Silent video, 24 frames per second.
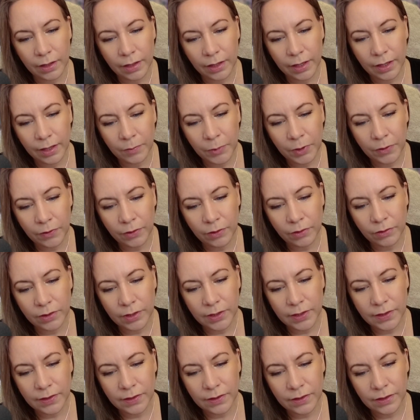And we've got
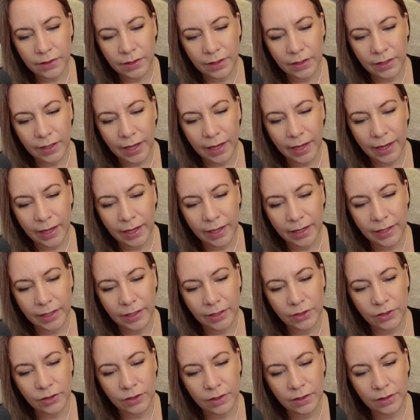this
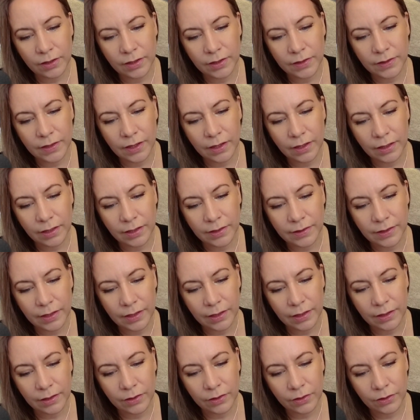cage that the sun is
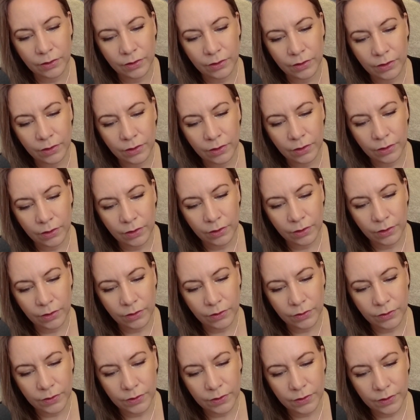in.
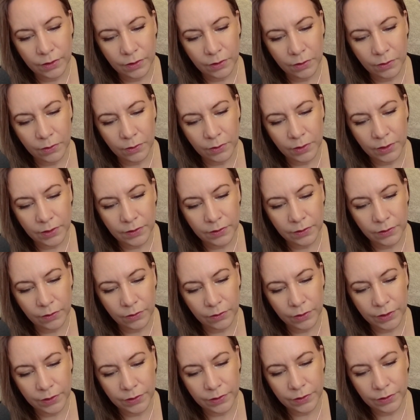So, and it's
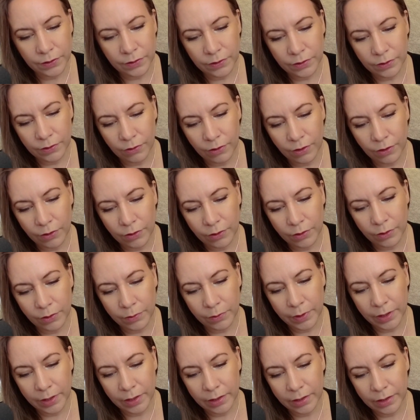got this scroll
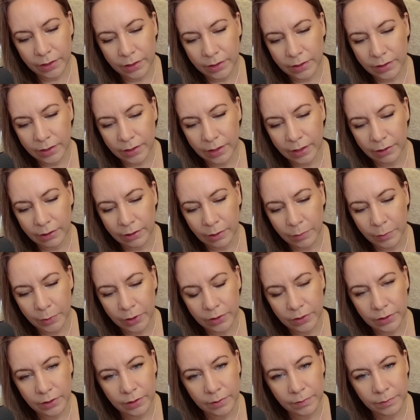work down the
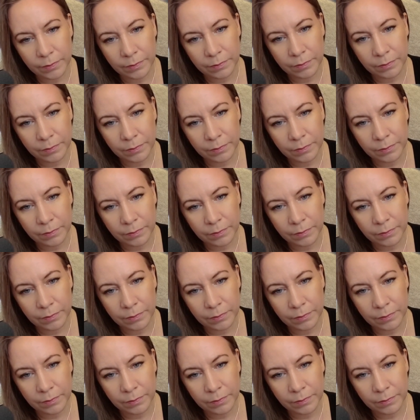bottom.